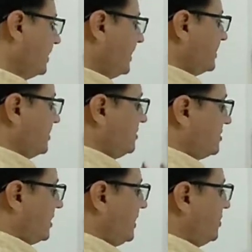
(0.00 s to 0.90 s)
and
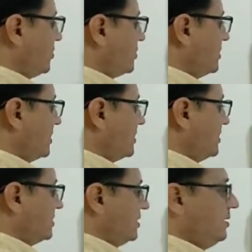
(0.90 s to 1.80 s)
this hydrogen
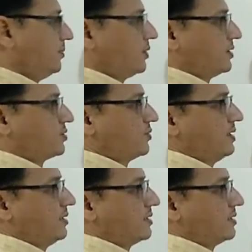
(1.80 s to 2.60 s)
is in +1.